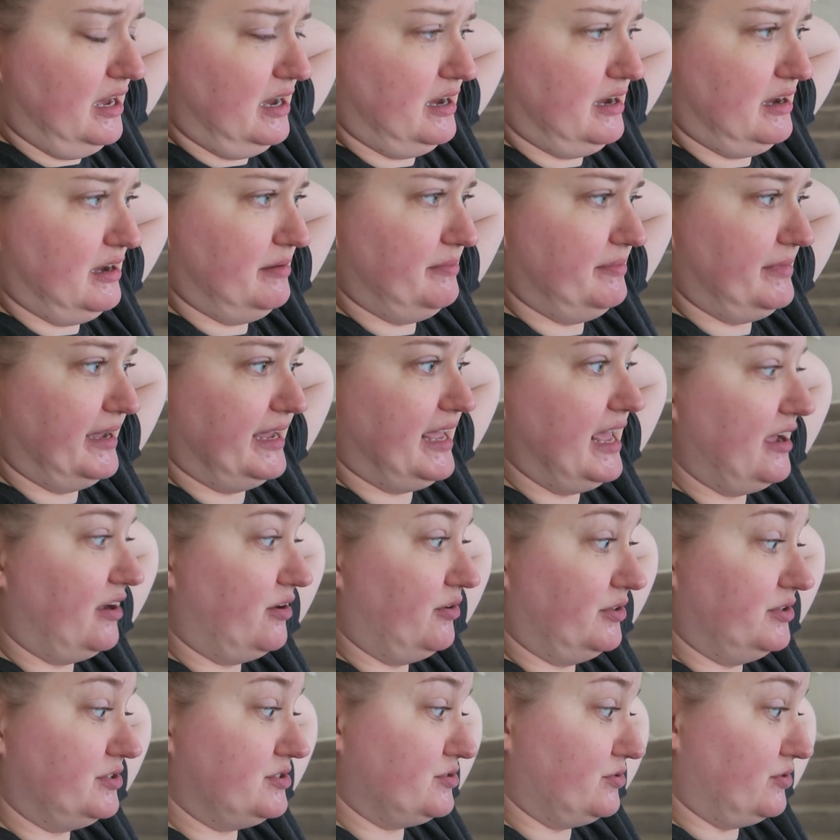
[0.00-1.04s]
I can't
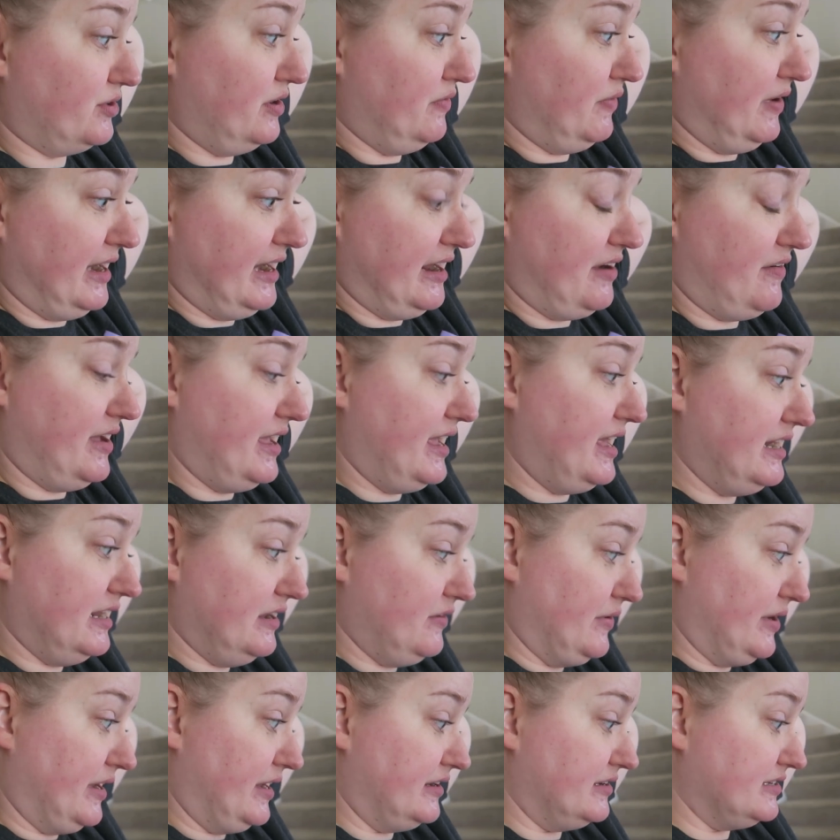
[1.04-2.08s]
go to the store right now
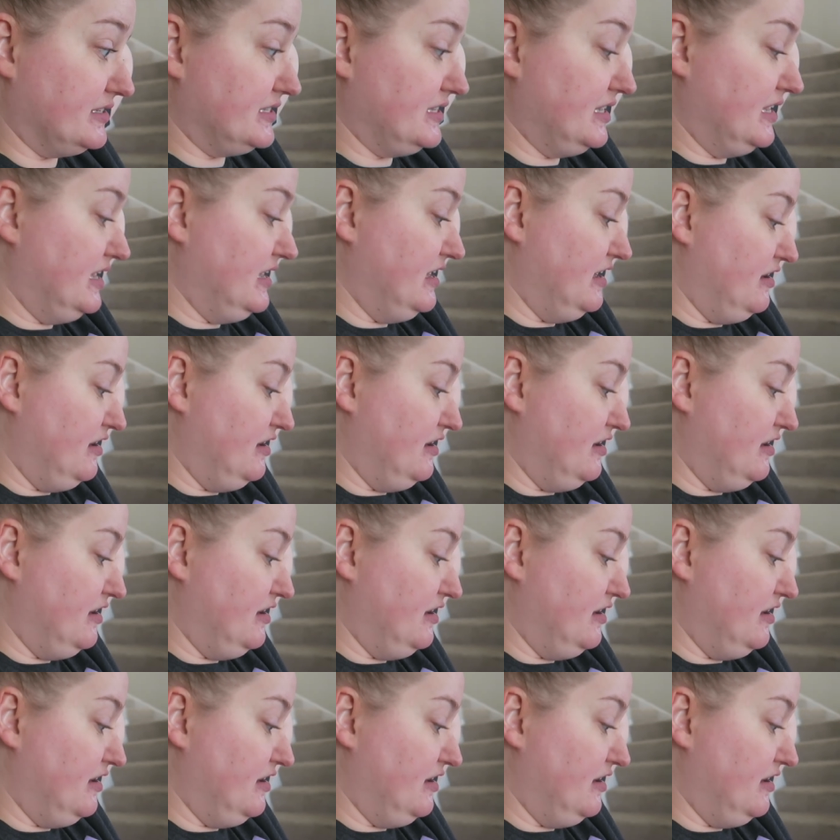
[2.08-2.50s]
anyways,